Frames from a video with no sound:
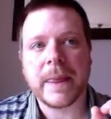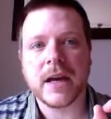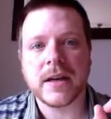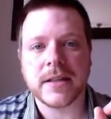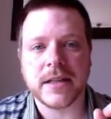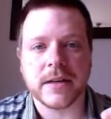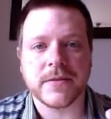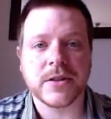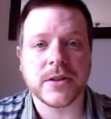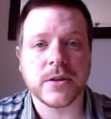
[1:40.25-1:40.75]

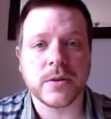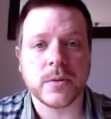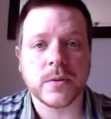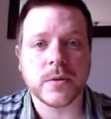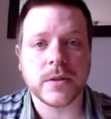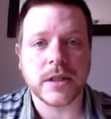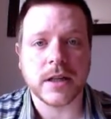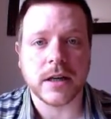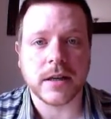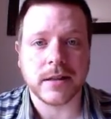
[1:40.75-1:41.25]

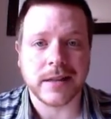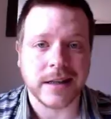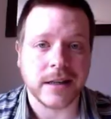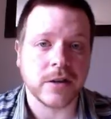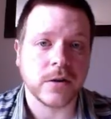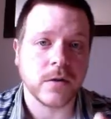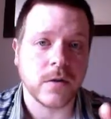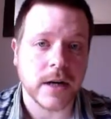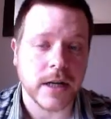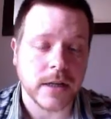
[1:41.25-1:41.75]
DevTools, I
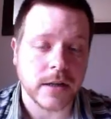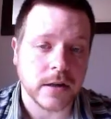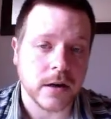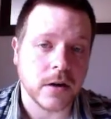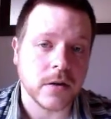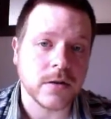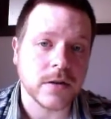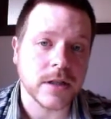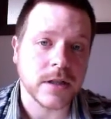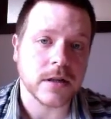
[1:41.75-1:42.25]
think, already
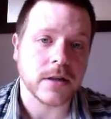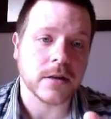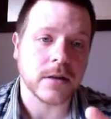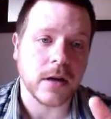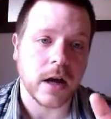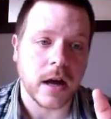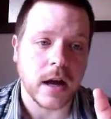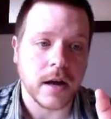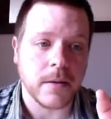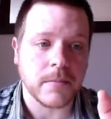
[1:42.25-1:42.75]
knows that
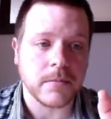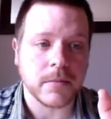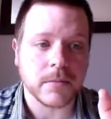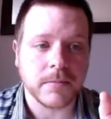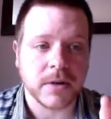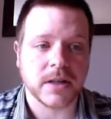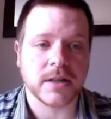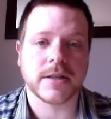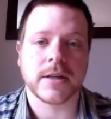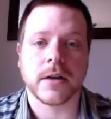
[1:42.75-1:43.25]

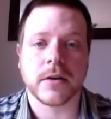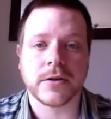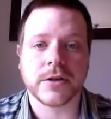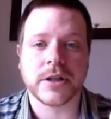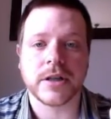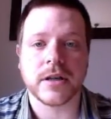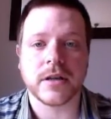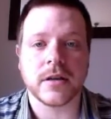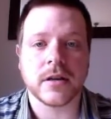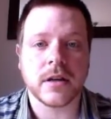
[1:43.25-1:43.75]
my style
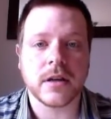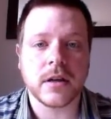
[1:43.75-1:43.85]
sheet